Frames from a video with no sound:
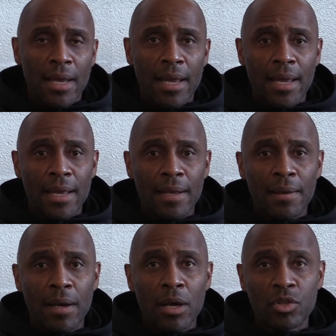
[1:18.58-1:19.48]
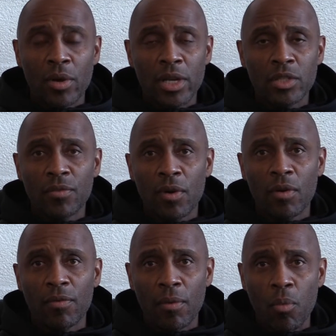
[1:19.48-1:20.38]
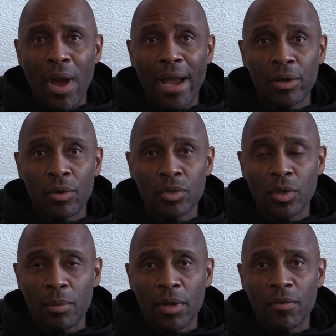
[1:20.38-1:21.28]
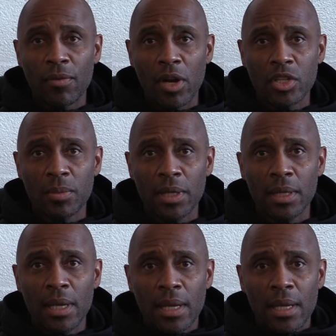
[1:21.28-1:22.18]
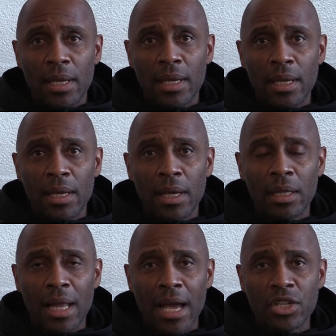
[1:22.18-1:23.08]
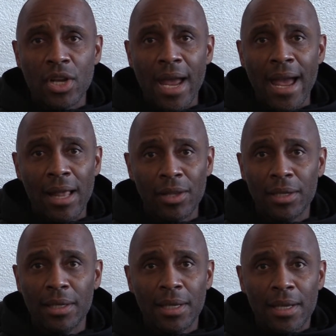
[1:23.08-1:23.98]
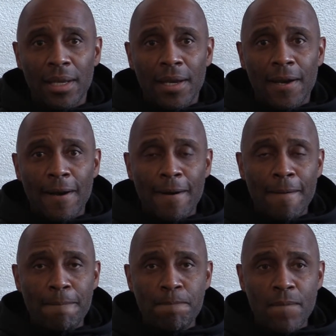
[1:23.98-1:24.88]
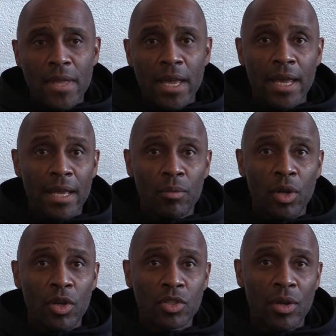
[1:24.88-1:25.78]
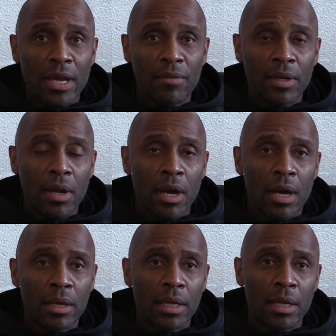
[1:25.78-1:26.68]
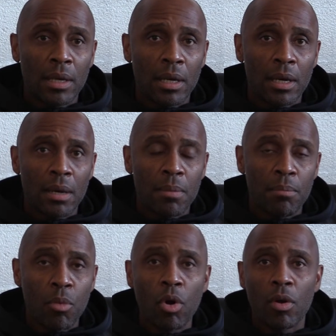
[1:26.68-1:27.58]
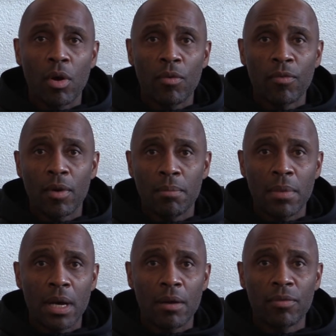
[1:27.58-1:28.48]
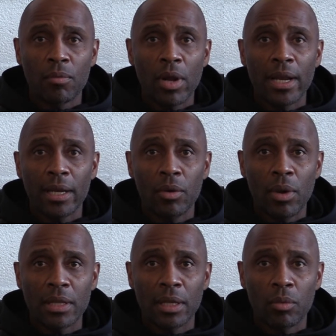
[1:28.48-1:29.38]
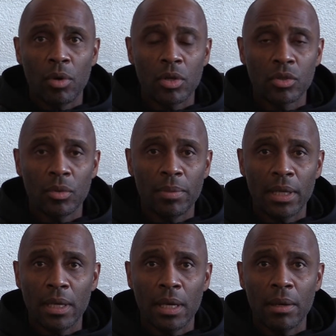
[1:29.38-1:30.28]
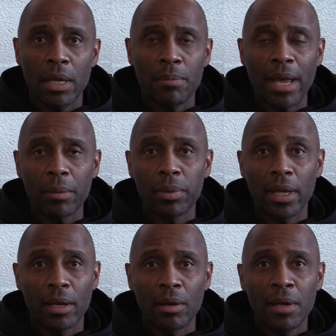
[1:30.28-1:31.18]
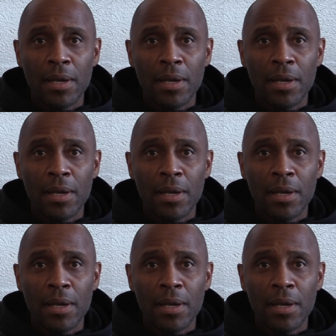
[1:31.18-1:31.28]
and a transfer from Wagner, who's going to be a freshman, in Elijah Allen. And we also have a kid, Morrow, from Reading, who I think will also be an impact player.